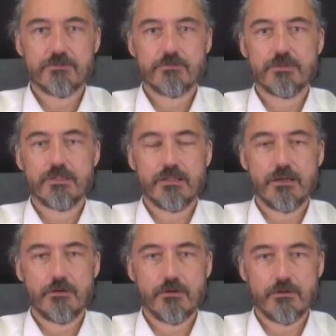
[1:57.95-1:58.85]
within
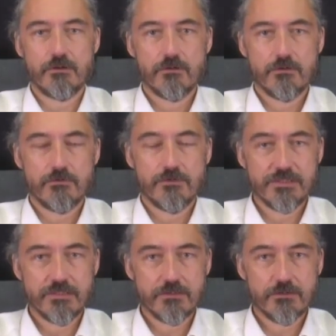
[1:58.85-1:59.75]
our
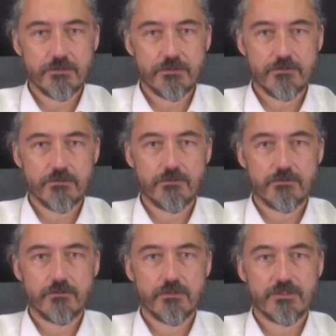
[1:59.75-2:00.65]
physical
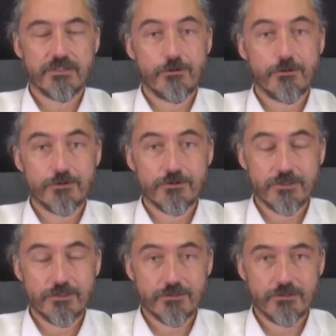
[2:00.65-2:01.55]
and
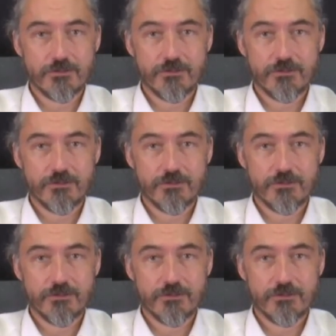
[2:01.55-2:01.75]
psychological